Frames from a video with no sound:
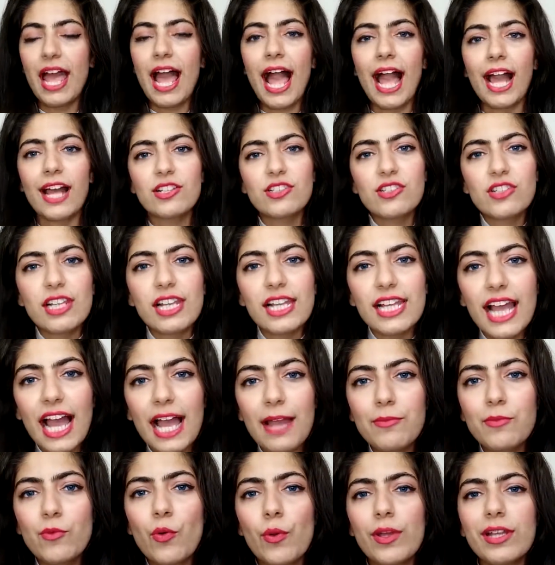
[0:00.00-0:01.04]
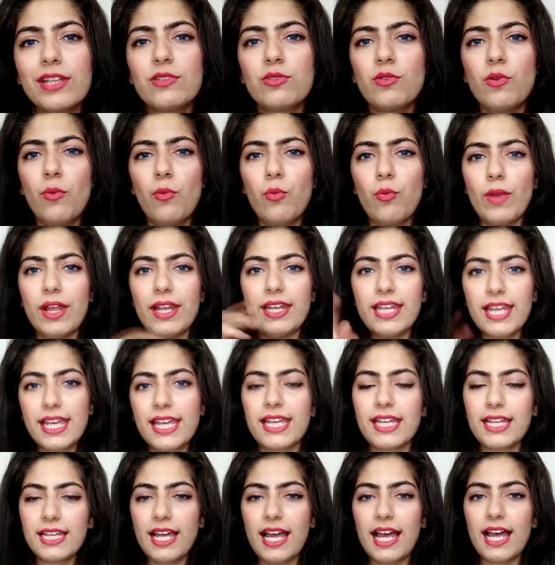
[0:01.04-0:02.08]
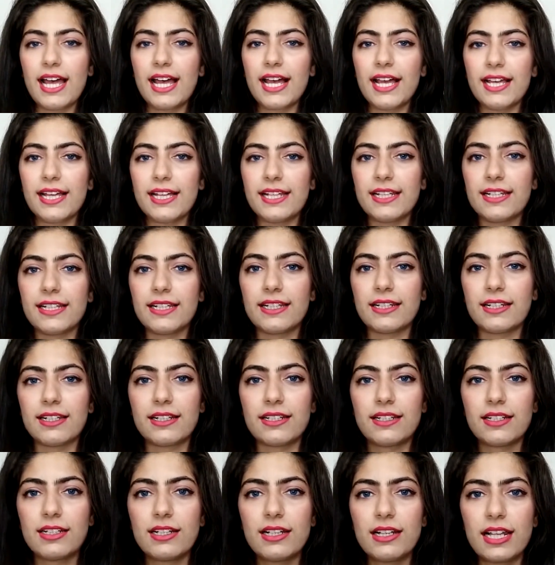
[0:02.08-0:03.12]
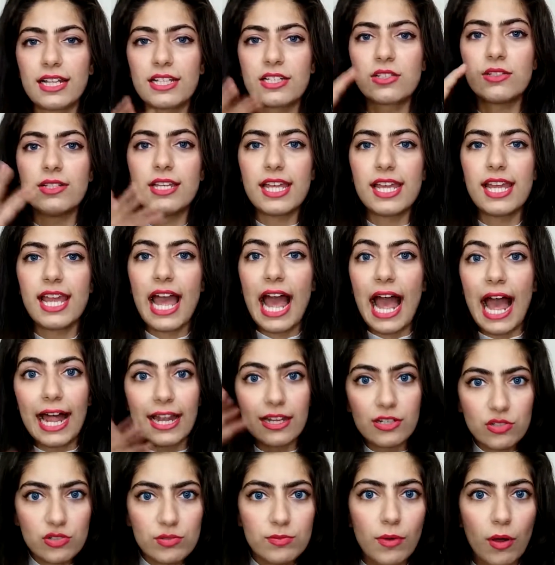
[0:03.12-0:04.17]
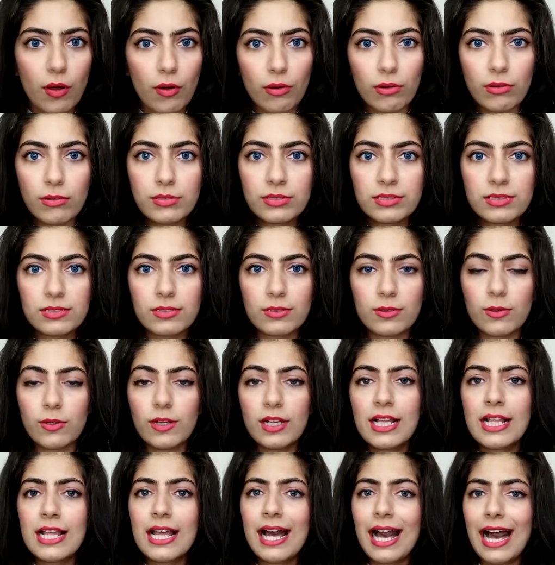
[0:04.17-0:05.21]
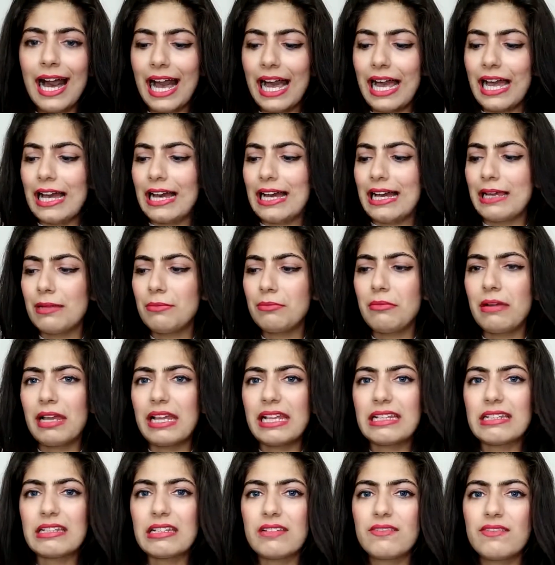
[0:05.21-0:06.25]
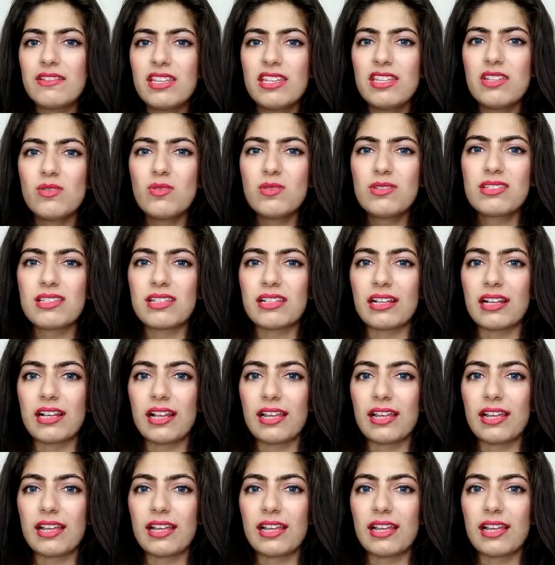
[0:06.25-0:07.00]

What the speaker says: Actually, I'm going to a wedding today and tomorrow, so I might even use it.